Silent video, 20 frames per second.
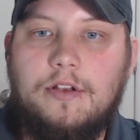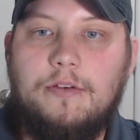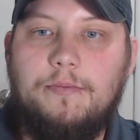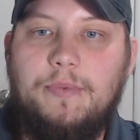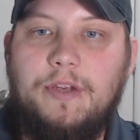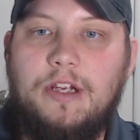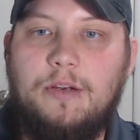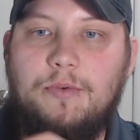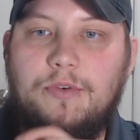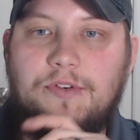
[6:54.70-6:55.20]

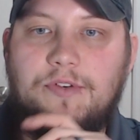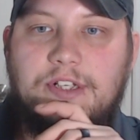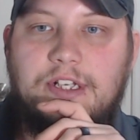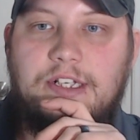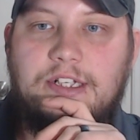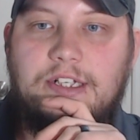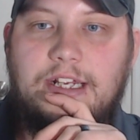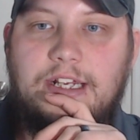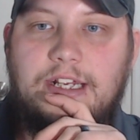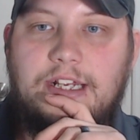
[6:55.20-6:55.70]
Peekaboo
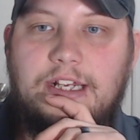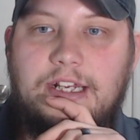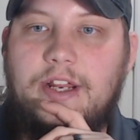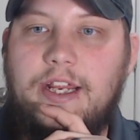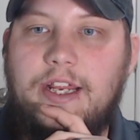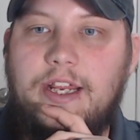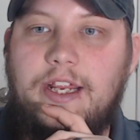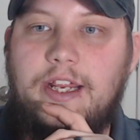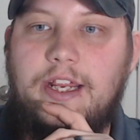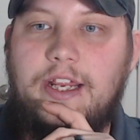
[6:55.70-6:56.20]
says,
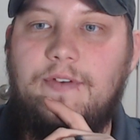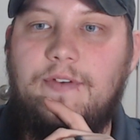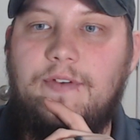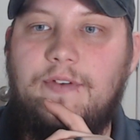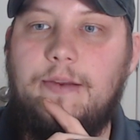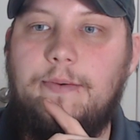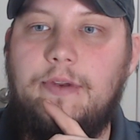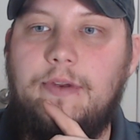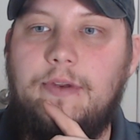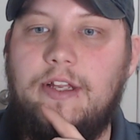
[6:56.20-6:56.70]
yesterday had a
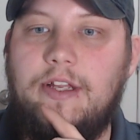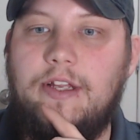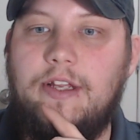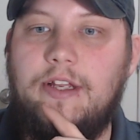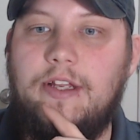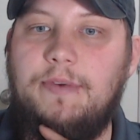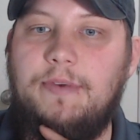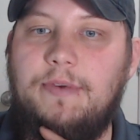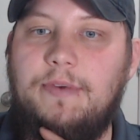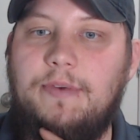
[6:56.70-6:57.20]
VW at the
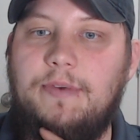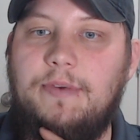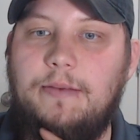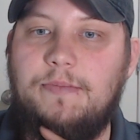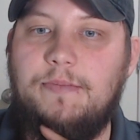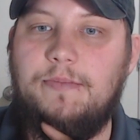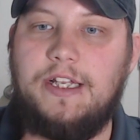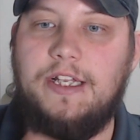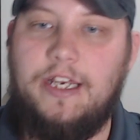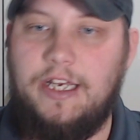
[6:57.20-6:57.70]
high
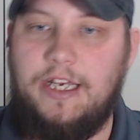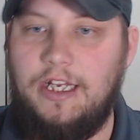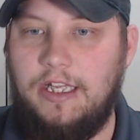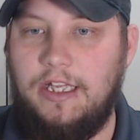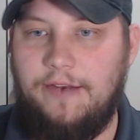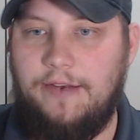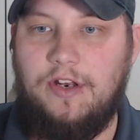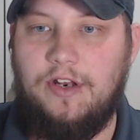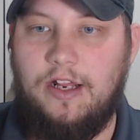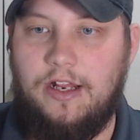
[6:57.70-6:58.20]
beams, and then he
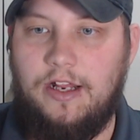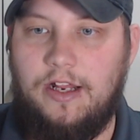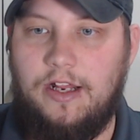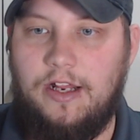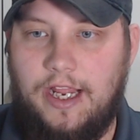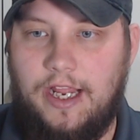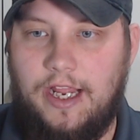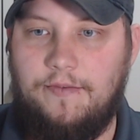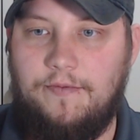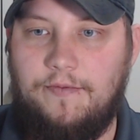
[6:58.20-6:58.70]
left it at that.